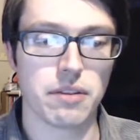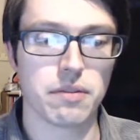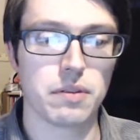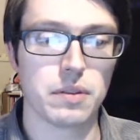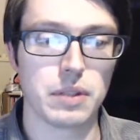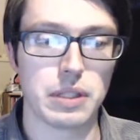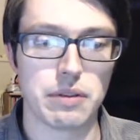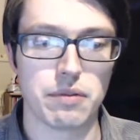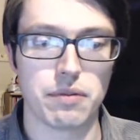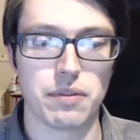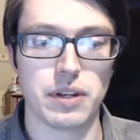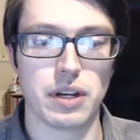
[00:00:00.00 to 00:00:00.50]

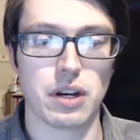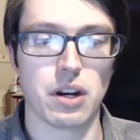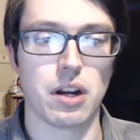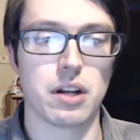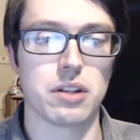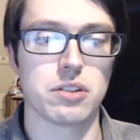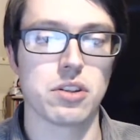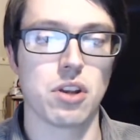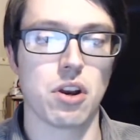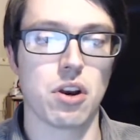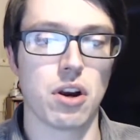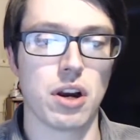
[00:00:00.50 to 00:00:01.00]
definitely fear
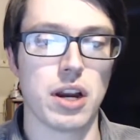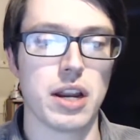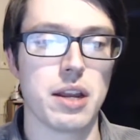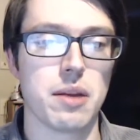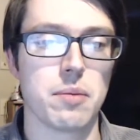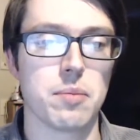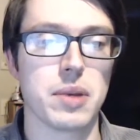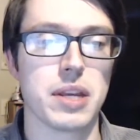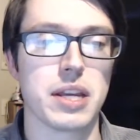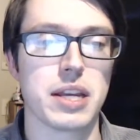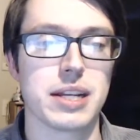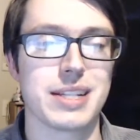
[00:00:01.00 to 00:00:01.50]

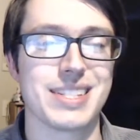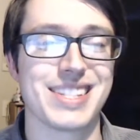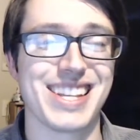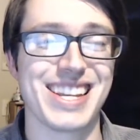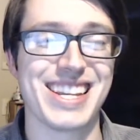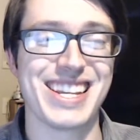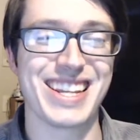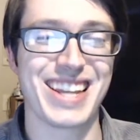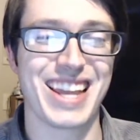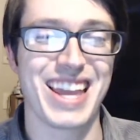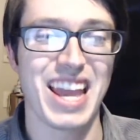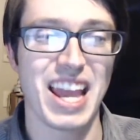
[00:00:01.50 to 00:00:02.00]
Altaria,
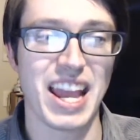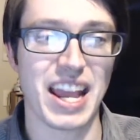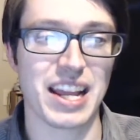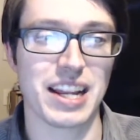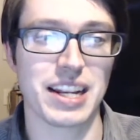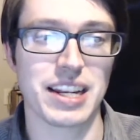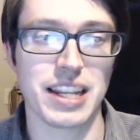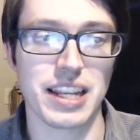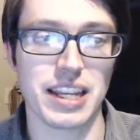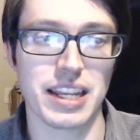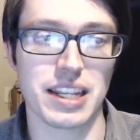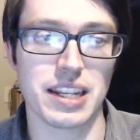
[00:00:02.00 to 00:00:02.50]
because it
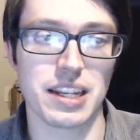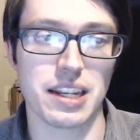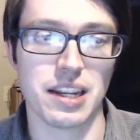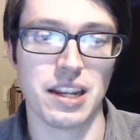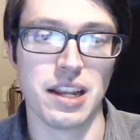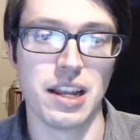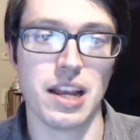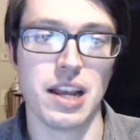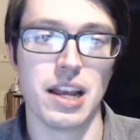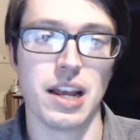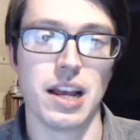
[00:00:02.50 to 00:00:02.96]
can get